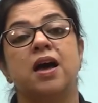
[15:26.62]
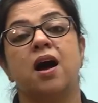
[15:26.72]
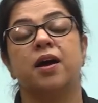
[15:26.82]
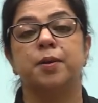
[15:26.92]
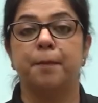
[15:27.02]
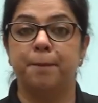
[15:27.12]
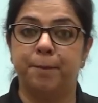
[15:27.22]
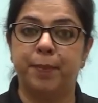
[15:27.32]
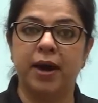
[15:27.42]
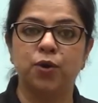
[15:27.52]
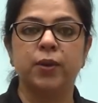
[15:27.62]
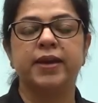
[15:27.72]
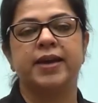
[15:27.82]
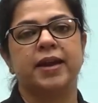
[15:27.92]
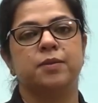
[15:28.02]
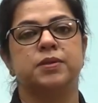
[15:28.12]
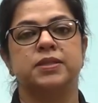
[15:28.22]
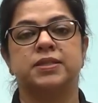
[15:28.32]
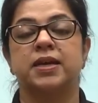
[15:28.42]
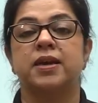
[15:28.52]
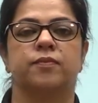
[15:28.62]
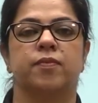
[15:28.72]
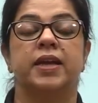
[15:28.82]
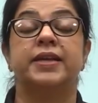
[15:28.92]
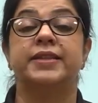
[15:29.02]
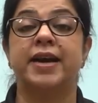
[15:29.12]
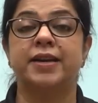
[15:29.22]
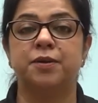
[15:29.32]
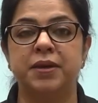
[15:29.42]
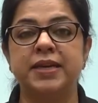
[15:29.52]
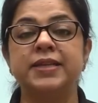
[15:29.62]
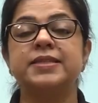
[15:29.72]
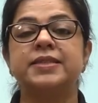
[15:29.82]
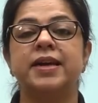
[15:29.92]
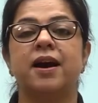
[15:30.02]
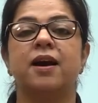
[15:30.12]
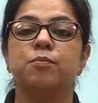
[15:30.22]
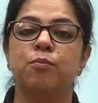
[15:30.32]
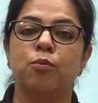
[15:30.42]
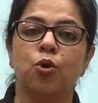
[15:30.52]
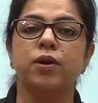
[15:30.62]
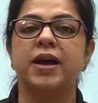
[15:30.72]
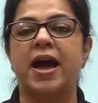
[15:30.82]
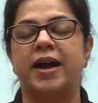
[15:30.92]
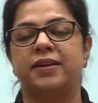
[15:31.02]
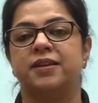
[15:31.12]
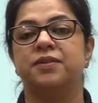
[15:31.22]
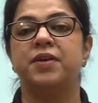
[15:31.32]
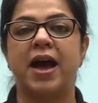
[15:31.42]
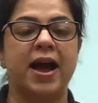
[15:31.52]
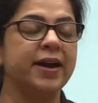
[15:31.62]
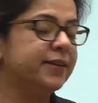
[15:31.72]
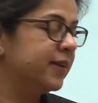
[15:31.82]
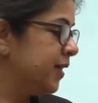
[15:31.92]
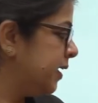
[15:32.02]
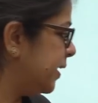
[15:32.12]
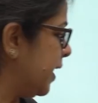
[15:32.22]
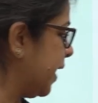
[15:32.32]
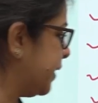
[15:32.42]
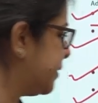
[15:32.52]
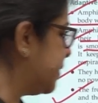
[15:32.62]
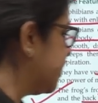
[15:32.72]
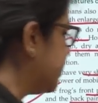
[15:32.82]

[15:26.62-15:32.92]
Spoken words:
are burrowing animals. That means they are more active at night.